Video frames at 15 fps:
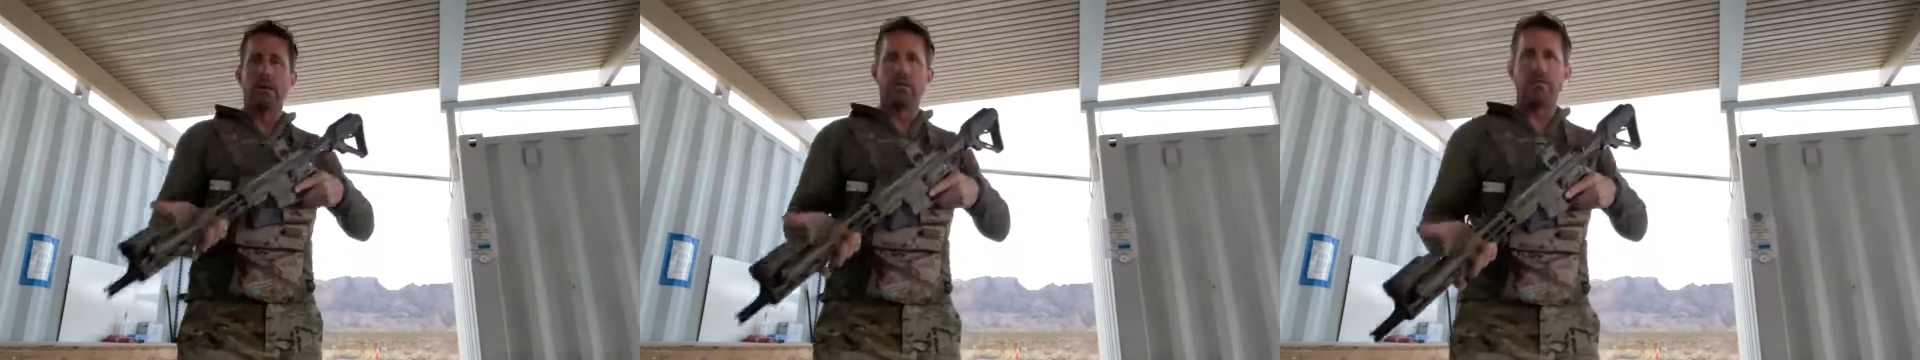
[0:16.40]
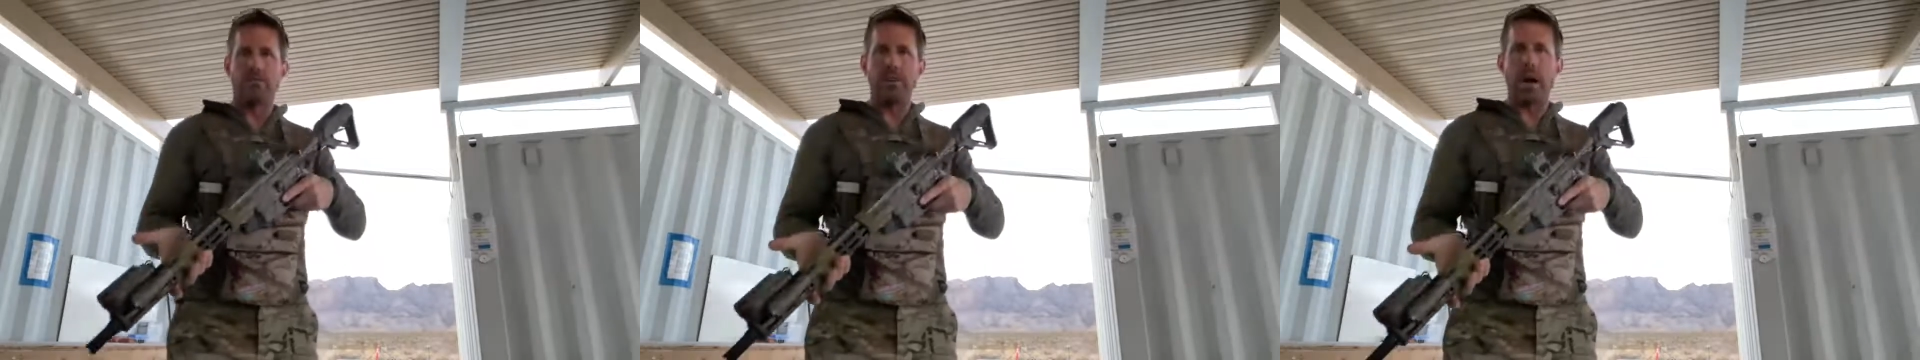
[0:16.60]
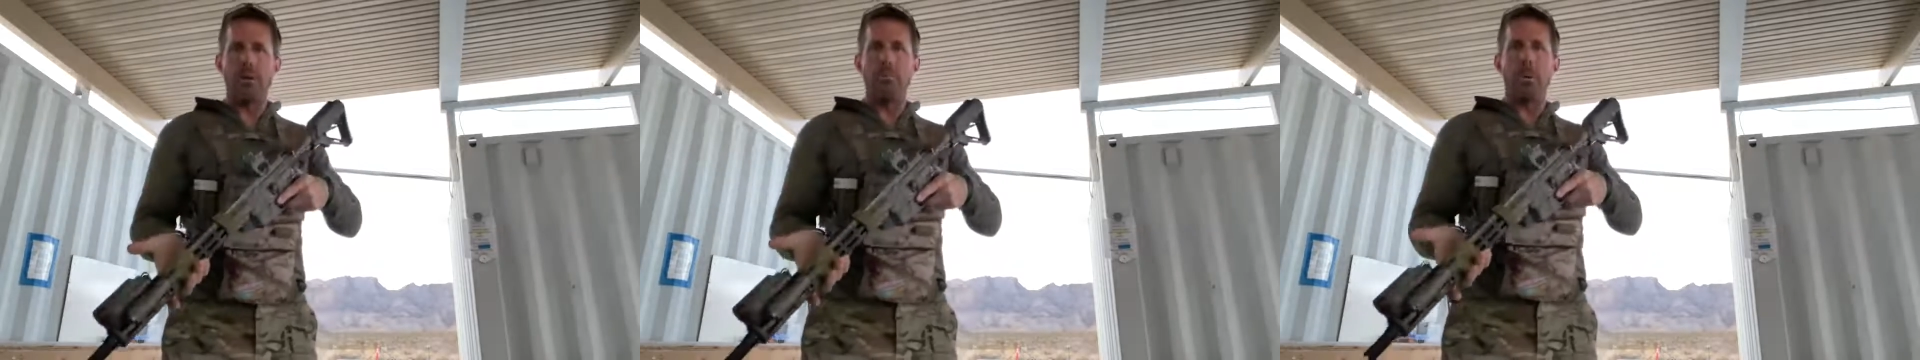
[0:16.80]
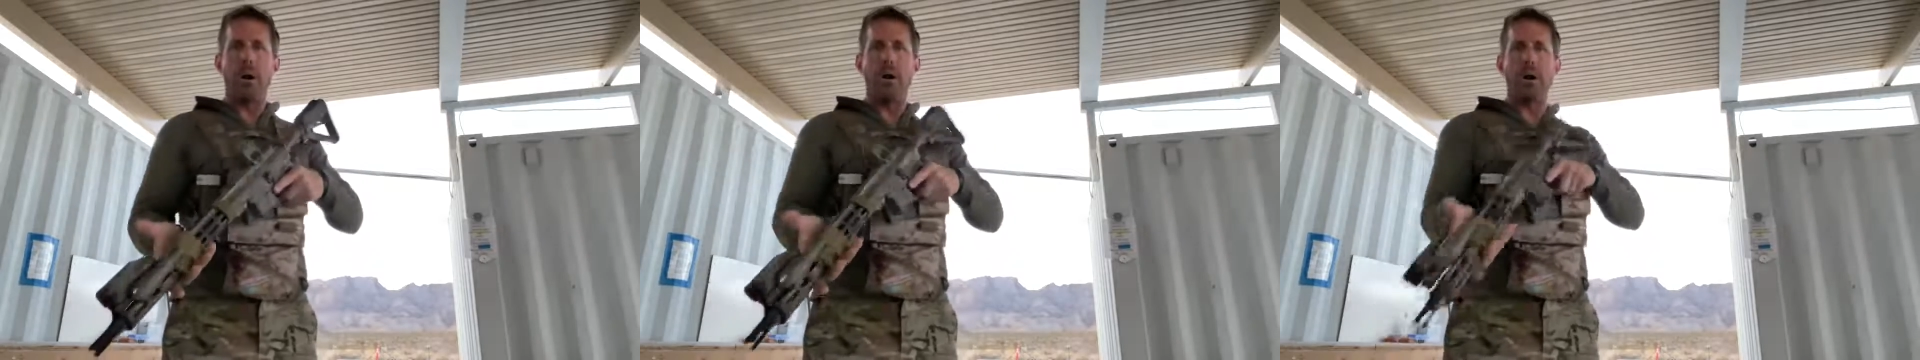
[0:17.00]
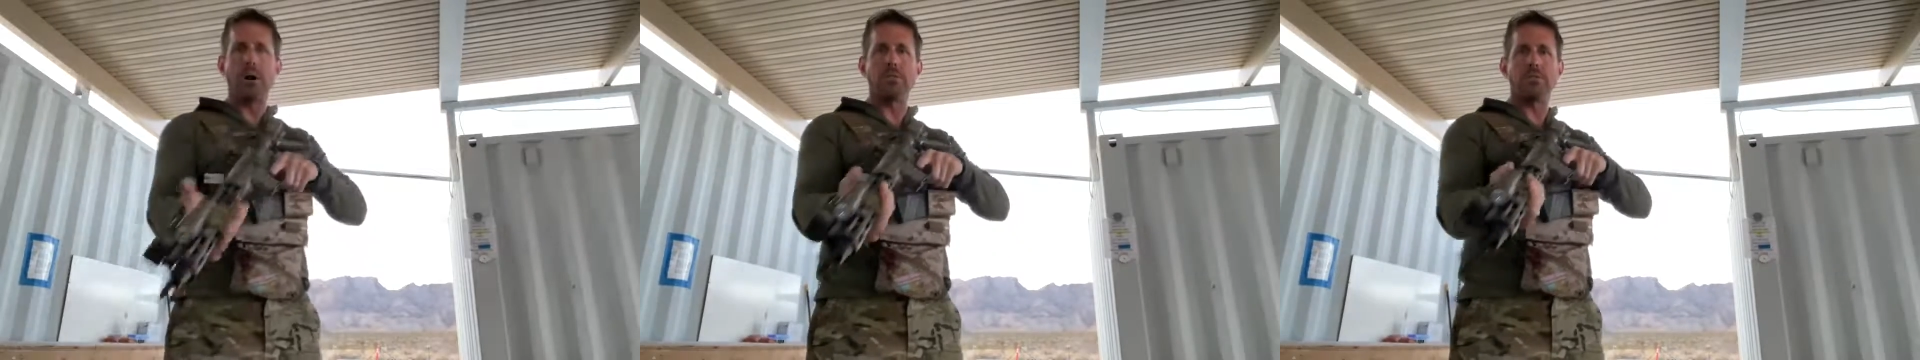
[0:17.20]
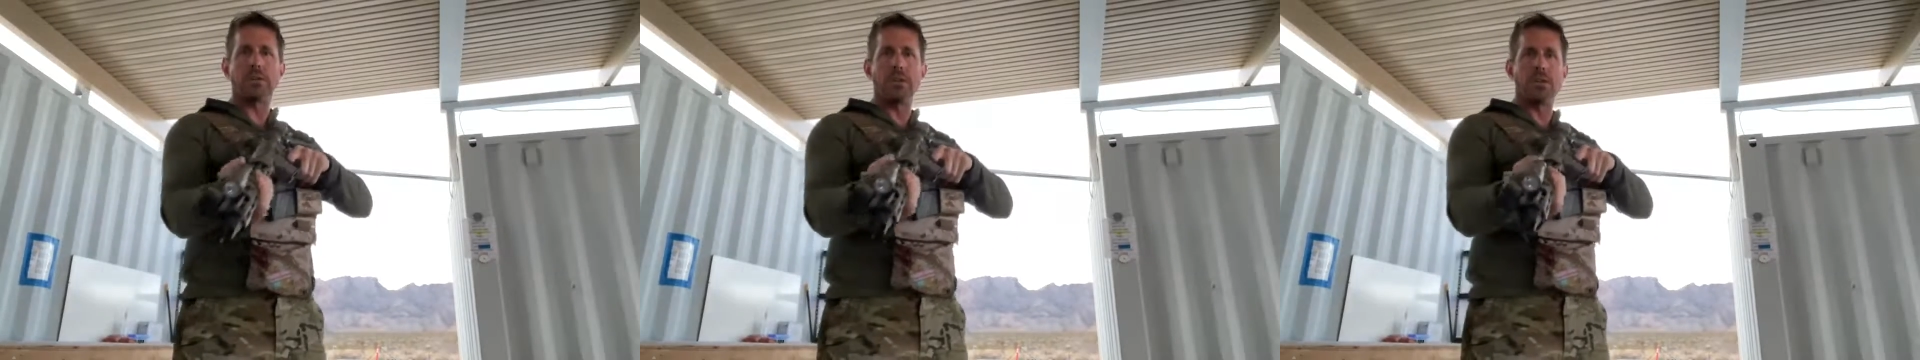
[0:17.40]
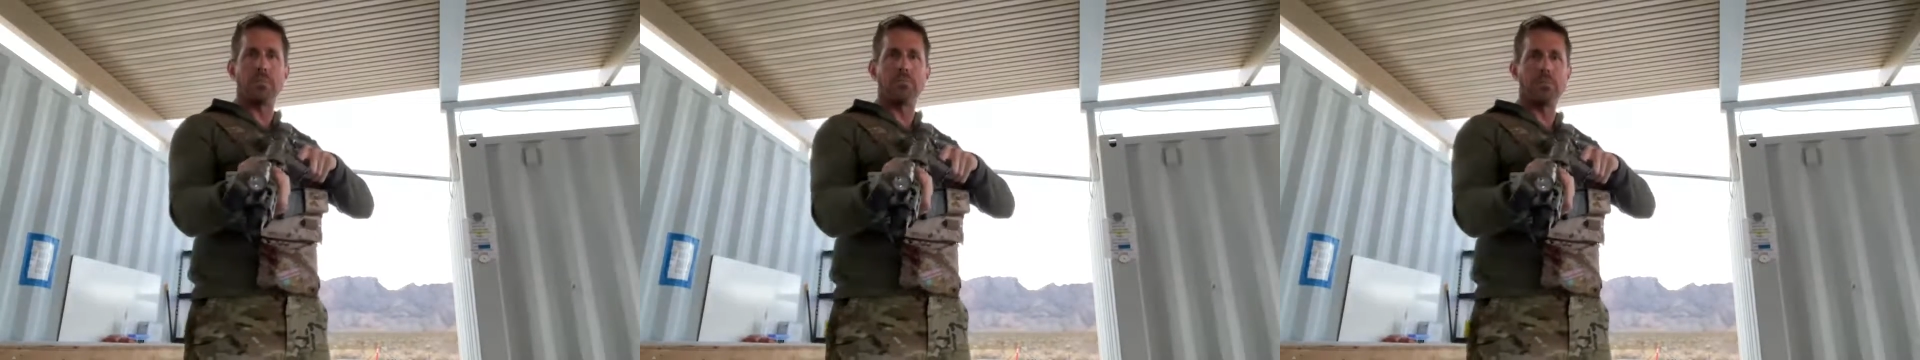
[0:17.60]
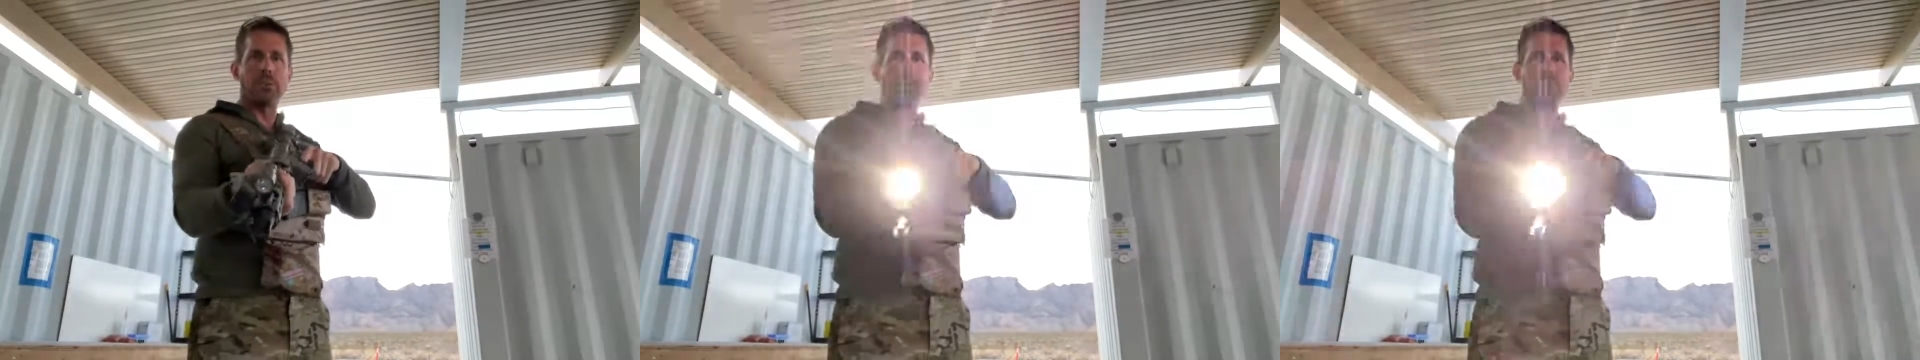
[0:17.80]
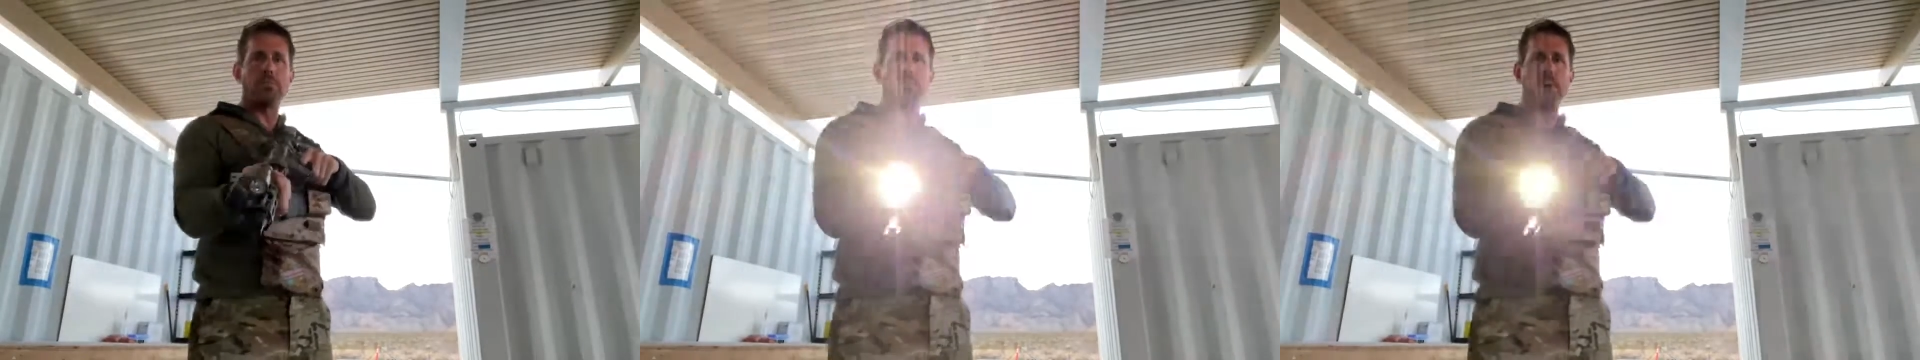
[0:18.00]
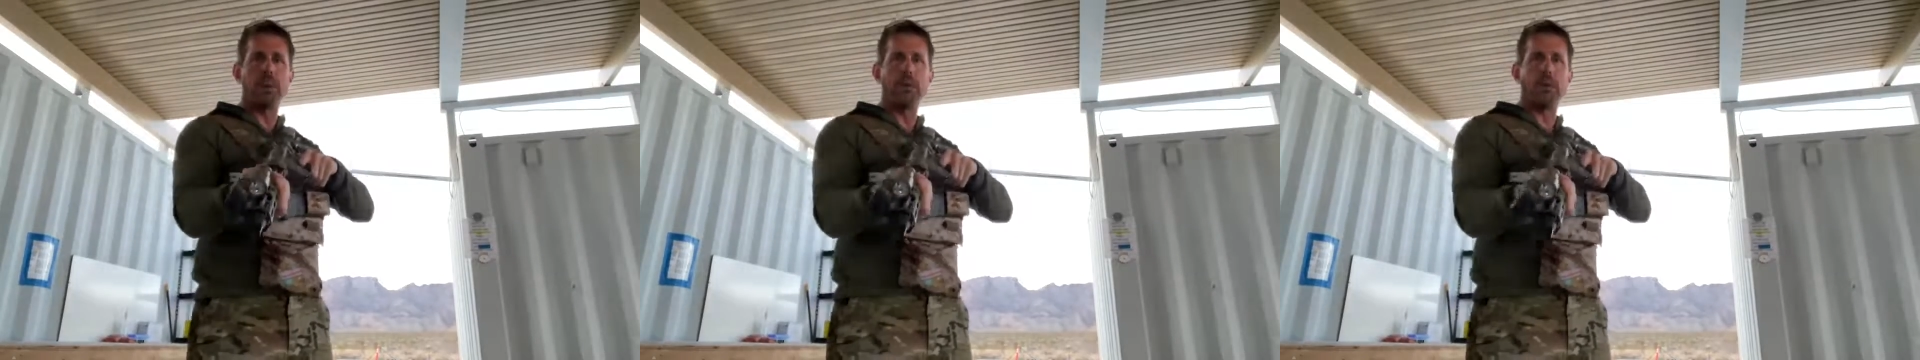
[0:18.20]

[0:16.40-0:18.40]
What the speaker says: southpaws and the placement